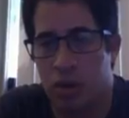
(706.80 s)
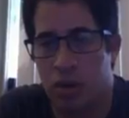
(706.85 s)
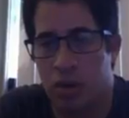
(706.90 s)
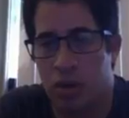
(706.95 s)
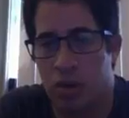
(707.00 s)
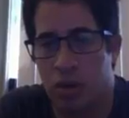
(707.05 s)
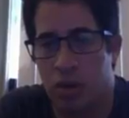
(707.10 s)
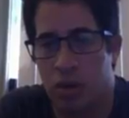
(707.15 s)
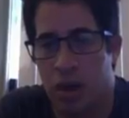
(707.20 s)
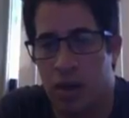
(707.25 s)

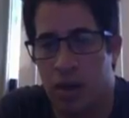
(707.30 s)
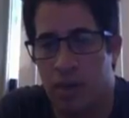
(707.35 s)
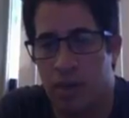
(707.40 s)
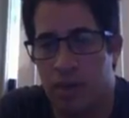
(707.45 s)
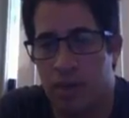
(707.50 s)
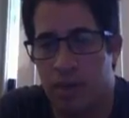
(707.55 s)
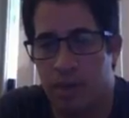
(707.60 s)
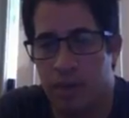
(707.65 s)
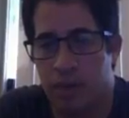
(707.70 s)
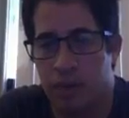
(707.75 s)
Okay,
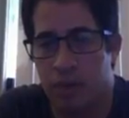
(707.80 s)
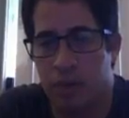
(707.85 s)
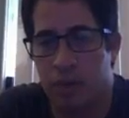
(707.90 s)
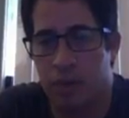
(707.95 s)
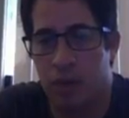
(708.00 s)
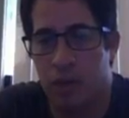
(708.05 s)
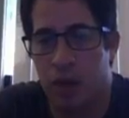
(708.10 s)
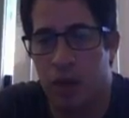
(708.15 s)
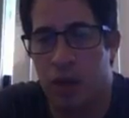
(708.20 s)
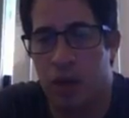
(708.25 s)

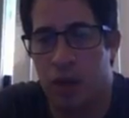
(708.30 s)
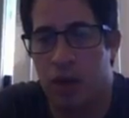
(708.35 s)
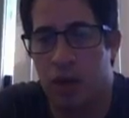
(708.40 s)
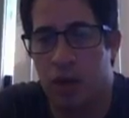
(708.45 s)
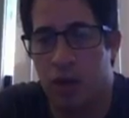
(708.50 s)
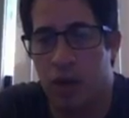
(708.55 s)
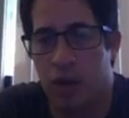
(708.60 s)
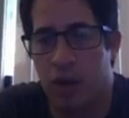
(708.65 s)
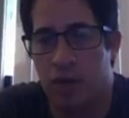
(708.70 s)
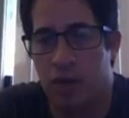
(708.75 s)
then
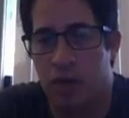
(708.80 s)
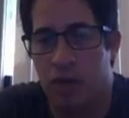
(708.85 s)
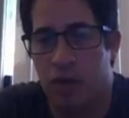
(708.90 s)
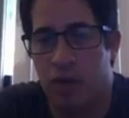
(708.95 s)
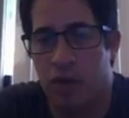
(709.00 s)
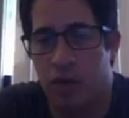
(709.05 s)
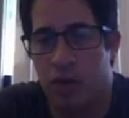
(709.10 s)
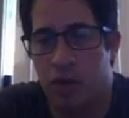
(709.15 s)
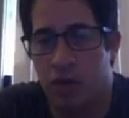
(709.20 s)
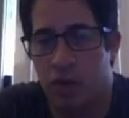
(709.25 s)
we have the
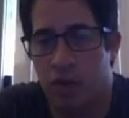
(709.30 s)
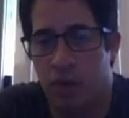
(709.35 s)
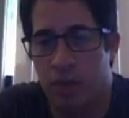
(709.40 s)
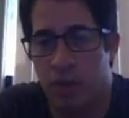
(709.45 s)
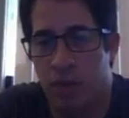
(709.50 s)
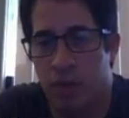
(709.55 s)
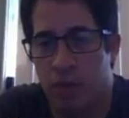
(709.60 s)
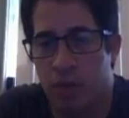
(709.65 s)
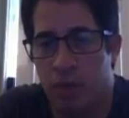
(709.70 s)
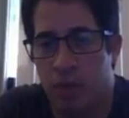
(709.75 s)
force from
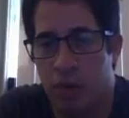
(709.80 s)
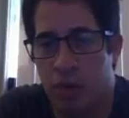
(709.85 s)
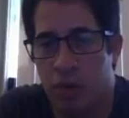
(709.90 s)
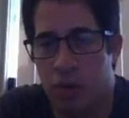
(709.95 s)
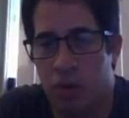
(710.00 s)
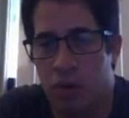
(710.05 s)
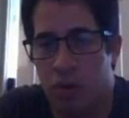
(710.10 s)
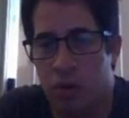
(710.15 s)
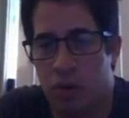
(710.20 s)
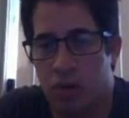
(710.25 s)
the pull.